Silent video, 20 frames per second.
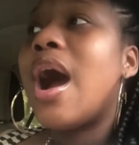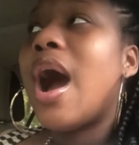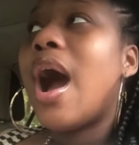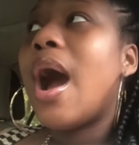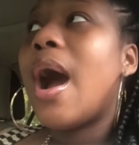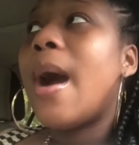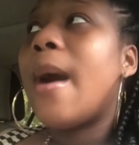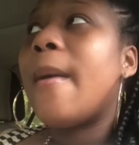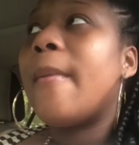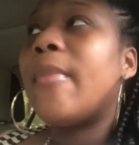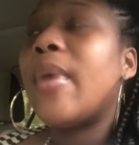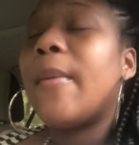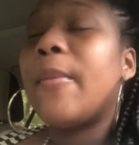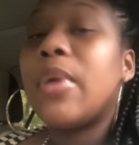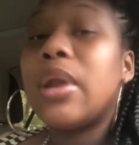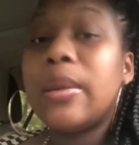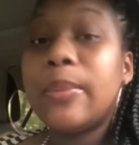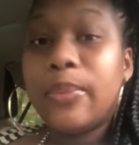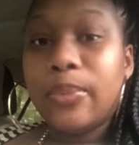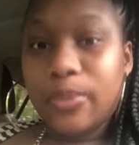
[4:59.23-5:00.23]
I'm
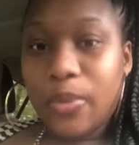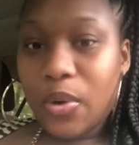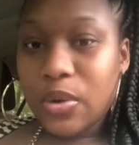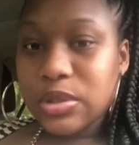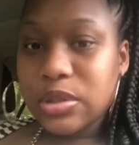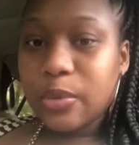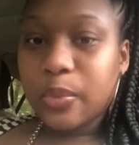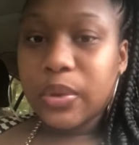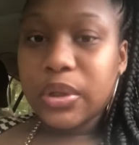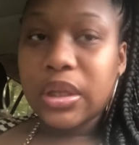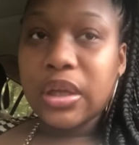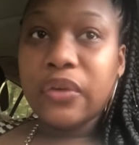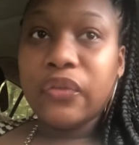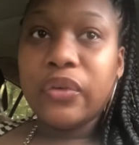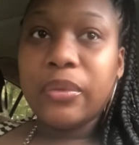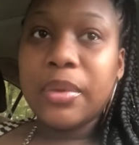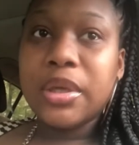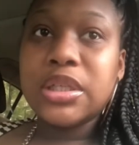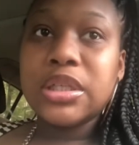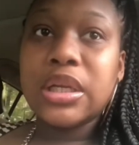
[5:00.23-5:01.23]
gonna also put the
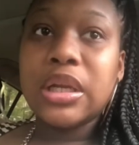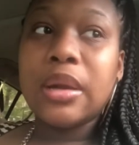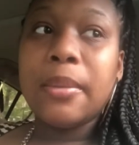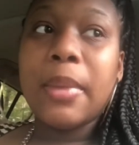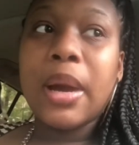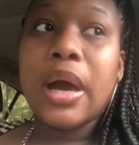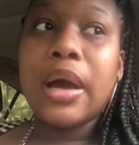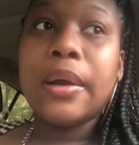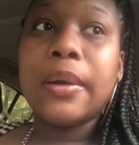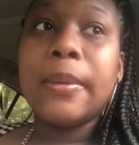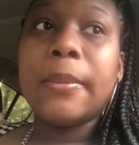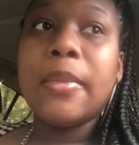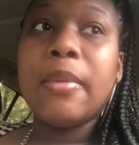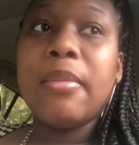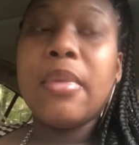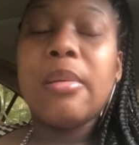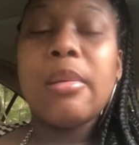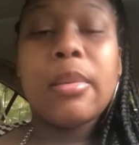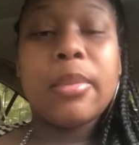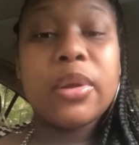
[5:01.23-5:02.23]
information in the bottom. And
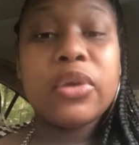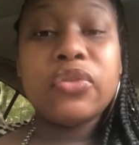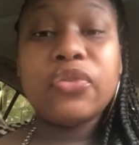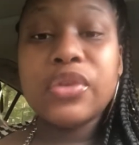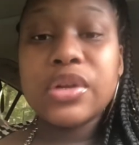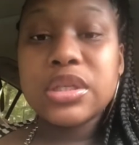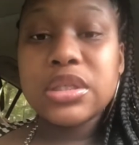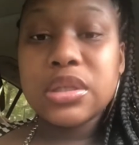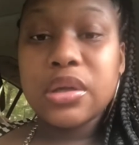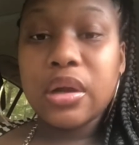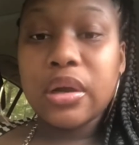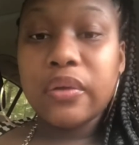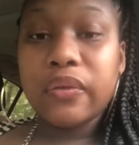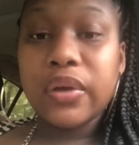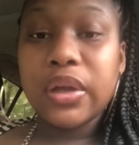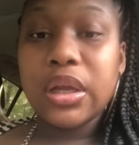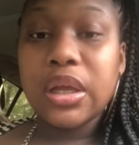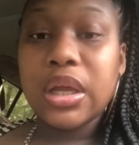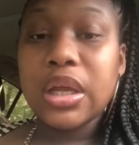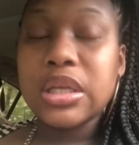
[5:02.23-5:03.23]
me and my best friend started
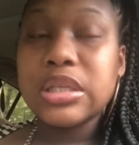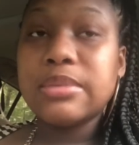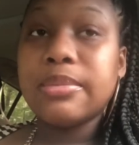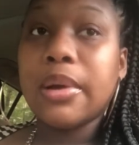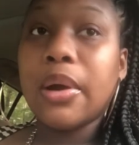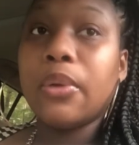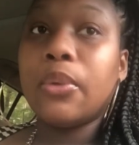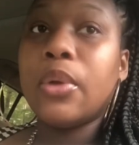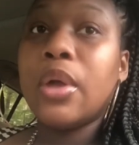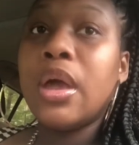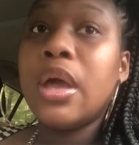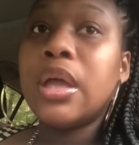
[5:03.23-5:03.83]
reading it. It's about